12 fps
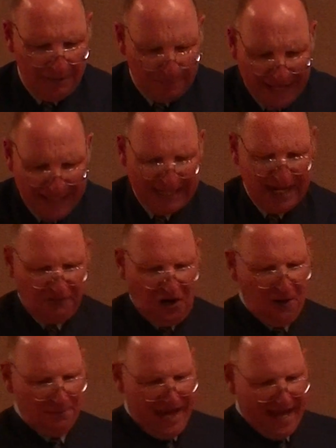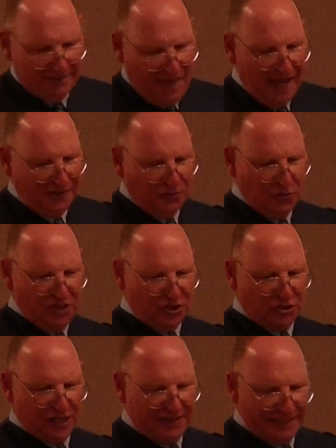many of our mainline
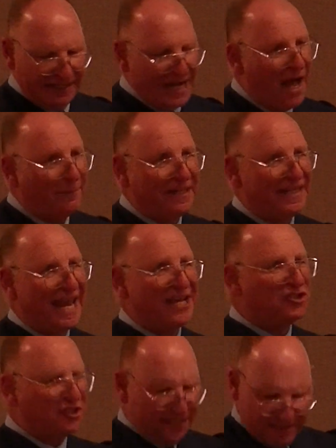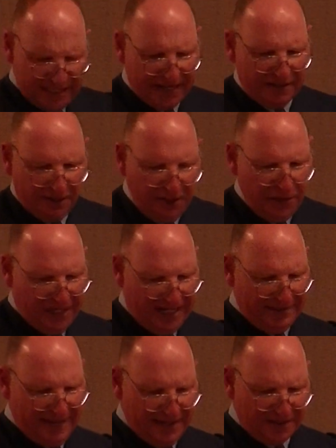Christian denominations,
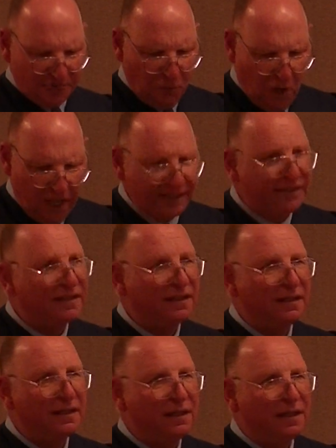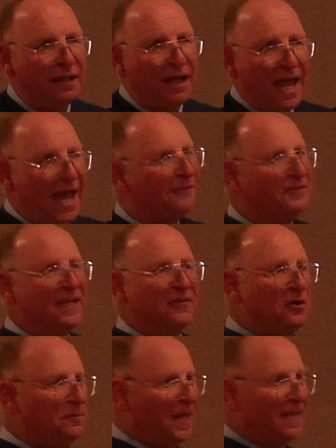including this one, have
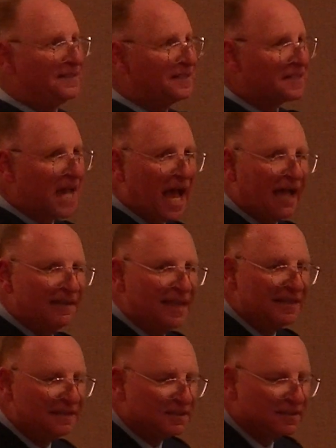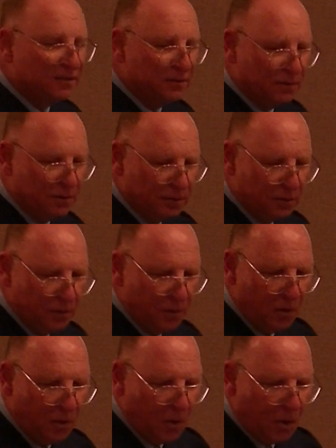either been silent
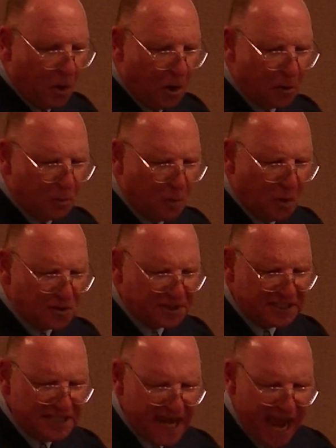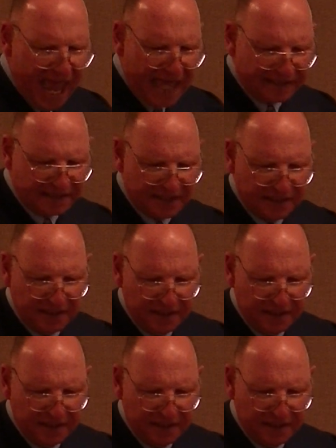or, worse yet,